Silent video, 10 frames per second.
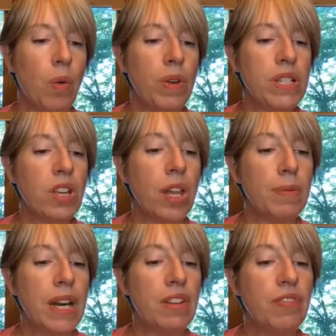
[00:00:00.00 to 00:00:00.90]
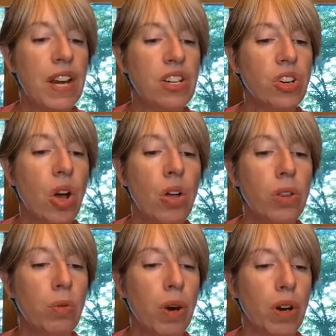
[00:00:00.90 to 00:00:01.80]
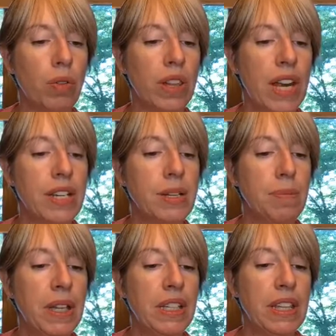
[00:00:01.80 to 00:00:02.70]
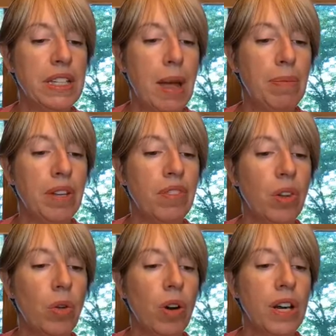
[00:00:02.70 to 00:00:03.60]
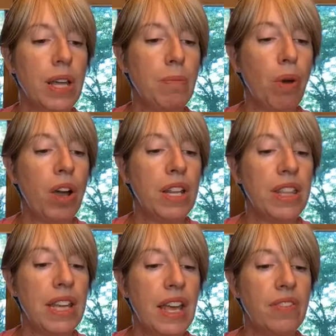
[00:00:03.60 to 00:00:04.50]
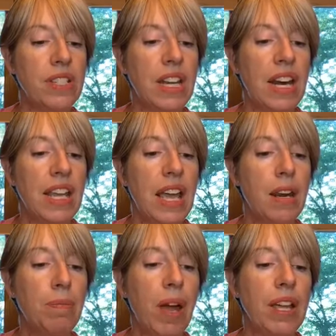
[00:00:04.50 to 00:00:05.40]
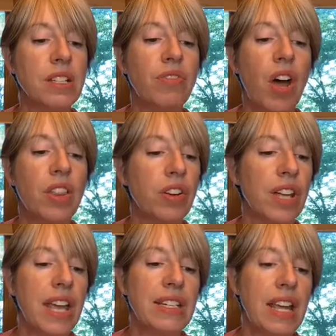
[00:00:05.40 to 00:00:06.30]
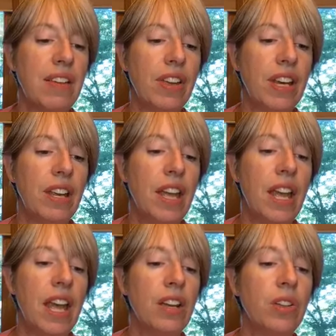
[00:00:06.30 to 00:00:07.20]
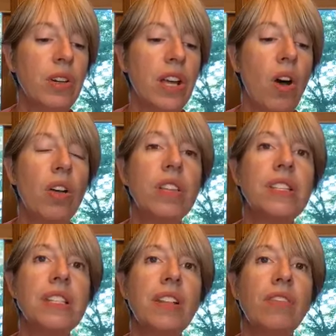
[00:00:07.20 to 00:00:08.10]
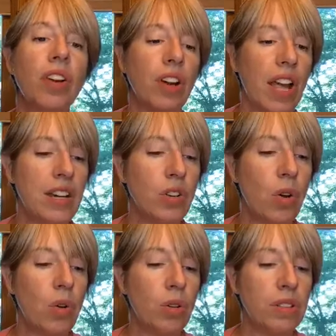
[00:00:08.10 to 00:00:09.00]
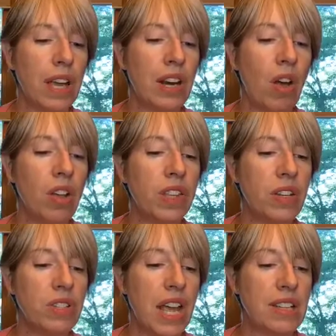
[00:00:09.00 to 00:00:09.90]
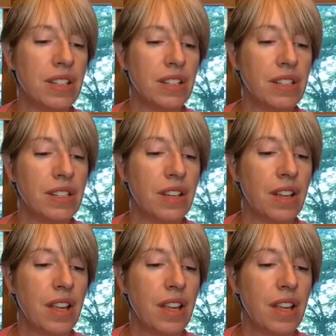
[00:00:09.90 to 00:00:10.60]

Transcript: When Solomon had finished all the work related to building the temple of the Lord, he brought in the gifts dedicated by his father, King David, including all the silver and gold and all the utensils.